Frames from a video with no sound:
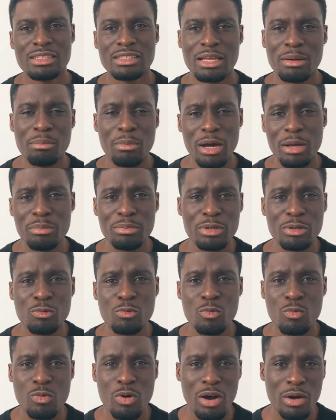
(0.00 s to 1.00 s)
There might be
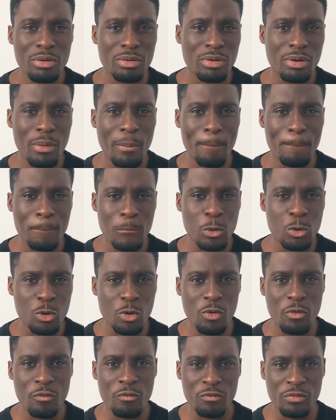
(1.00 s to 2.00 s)
one
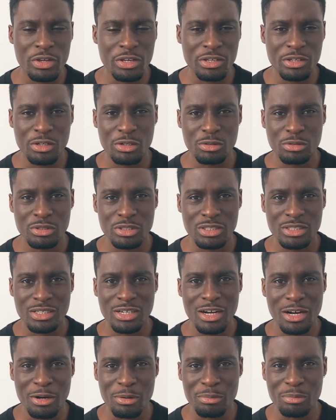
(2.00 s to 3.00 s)
more video to
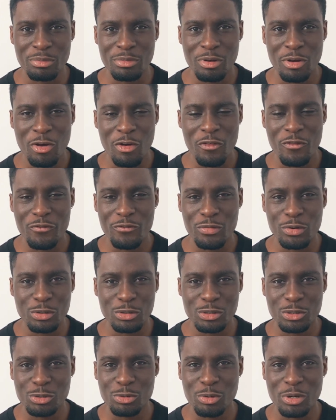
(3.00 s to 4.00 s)
come for
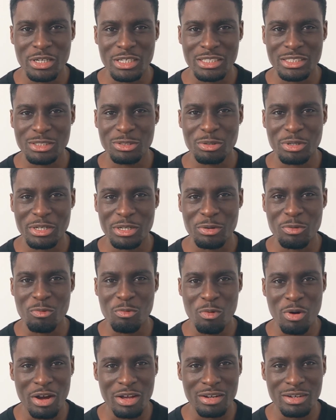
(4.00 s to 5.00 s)

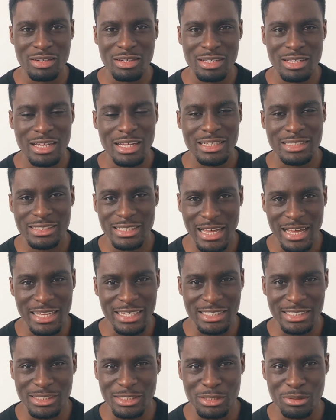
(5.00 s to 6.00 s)
2021. That
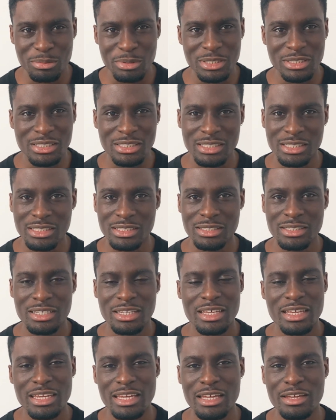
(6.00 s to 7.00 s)
is to be seen.
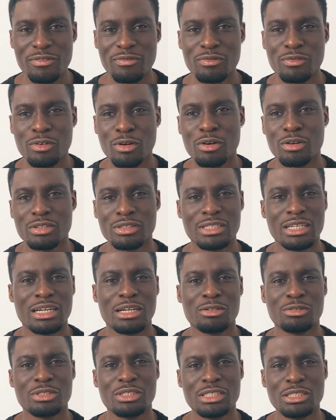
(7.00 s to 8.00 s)
If not, then I'll
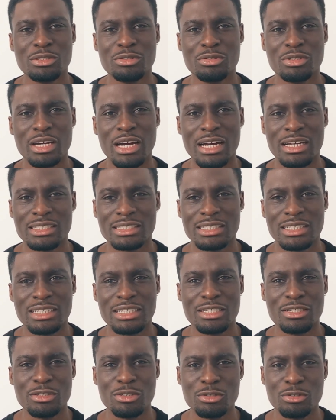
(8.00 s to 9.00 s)
see you guys in
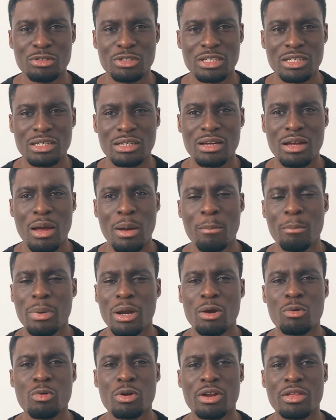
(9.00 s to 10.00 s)
the new year. But I
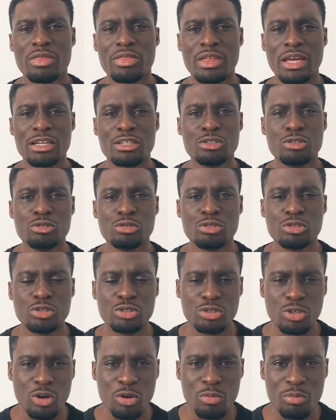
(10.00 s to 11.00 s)
want to thank you
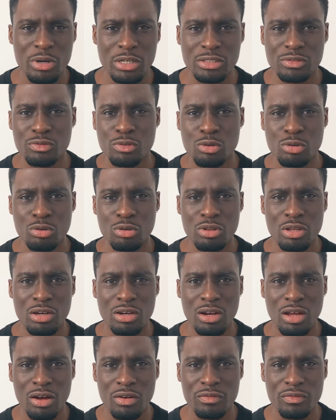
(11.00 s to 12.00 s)
so much for all the
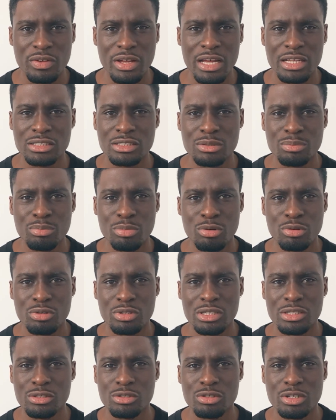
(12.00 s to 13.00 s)
love and support
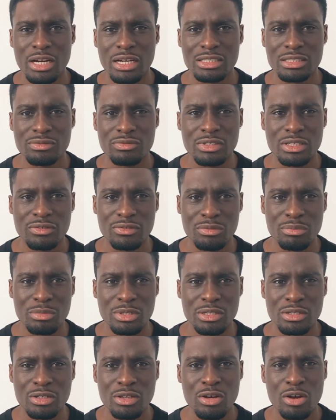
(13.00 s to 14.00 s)
that you guys have given
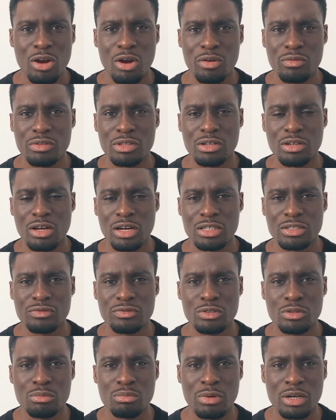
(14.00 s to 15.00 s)
me over the last
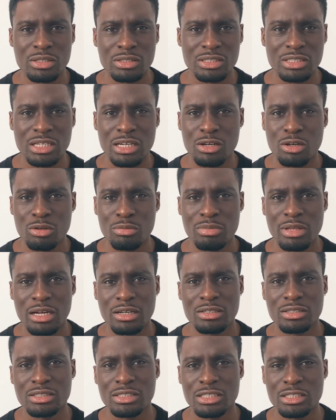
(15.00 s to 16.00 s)
few months, and I hope that
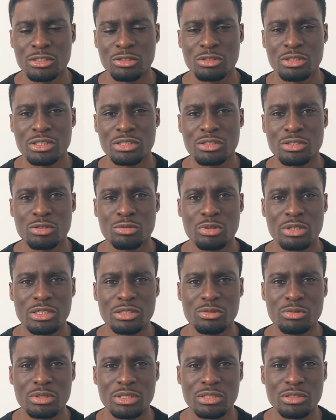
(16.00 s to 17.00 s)
continues into
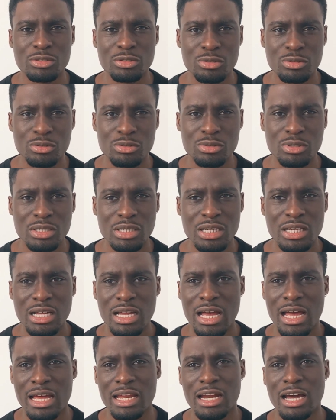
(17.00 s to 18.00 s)
2022.
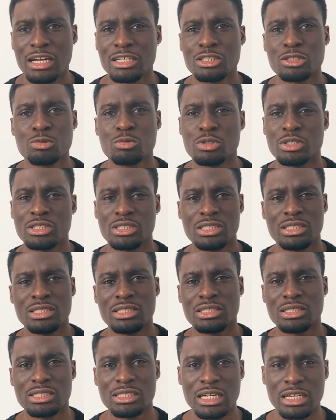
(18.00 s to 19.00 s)
And I just want to see
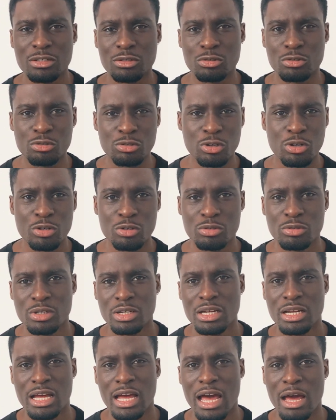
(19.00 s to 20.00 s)
this channel grow,
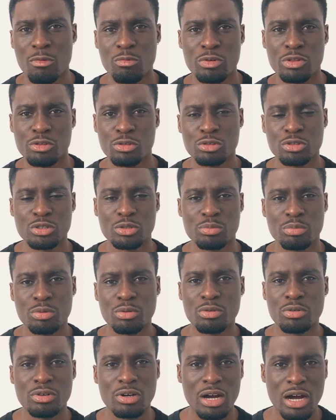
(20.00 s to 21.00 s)
and with your
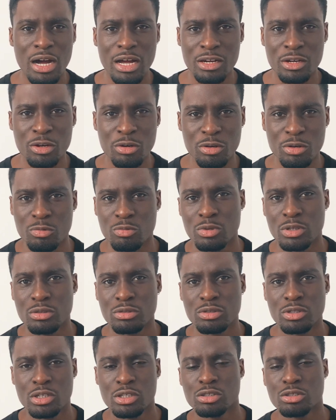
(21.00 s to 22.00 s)
support, I know it will.
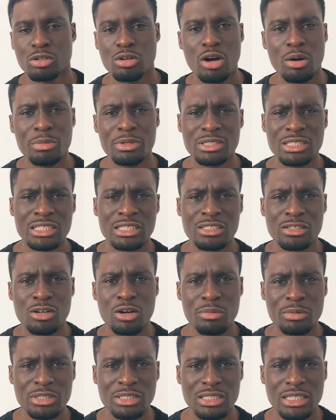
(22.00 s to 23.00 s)
So comment in the
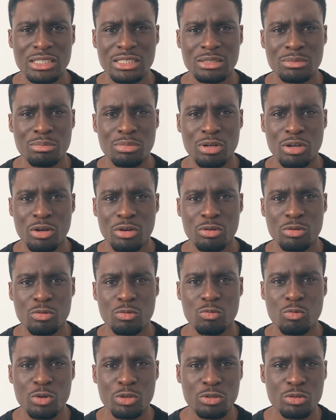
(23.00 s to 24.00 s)
comment section below
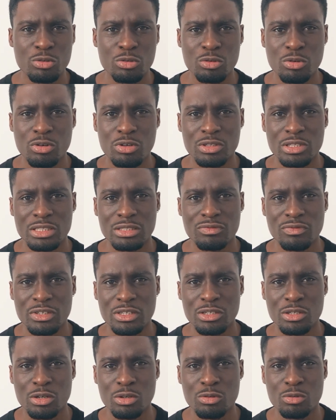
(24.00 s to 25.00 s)
what you thought on this
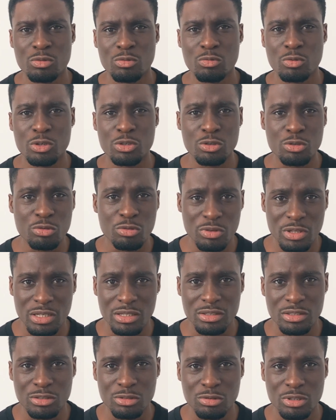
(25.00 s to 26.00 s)
video, what you think
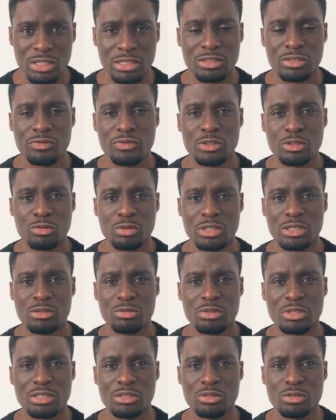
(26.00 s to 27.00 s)
the trends for
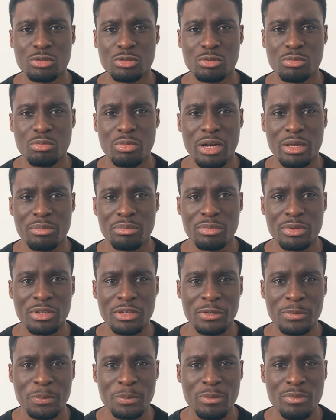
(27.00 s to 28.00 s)
2022 might be.